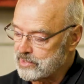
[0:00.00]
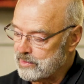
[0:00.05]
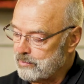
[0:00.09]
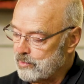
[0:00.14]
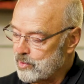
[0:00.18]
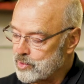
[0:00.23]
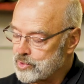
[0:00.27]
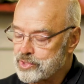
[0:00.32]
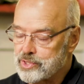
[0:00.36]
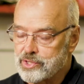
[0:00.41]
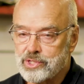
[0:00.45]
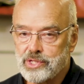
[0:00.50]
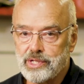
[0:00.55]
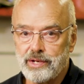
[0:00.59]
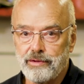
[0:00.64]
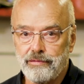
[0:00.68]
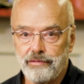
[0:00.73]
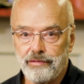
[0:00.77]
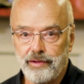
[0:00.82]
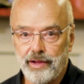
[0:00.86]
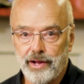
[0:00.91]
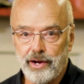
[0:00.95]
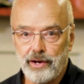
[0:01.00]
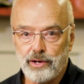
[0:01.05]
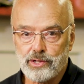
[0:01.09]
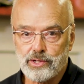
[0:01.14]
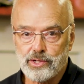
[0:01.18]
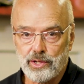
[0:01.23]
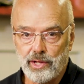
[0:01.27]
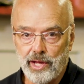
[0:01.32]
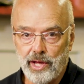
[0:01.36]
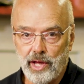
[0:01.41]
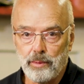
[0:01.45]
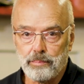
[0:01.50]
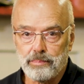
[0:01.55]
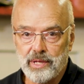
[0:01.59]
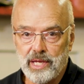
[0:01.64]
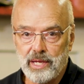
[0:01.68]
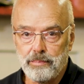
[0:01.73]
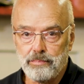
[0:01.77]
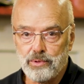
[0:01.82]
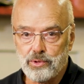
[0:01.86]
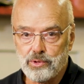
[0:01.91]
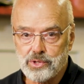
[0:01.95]
emergency flares will help
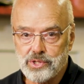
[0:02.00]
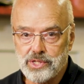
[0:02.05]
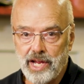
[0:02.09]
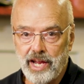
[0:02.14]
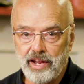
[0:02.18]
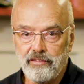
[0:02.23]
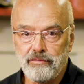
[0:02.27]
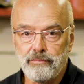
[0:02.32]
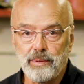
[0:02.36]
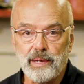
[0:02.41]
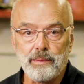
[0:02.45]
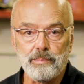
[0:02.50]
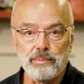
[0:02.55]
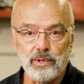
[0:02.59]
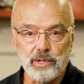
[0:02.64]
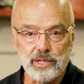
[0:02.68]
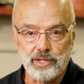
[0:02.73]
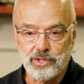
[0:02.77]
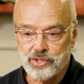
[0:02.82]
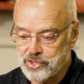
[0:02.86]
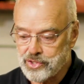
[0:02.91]
keep you safe. People can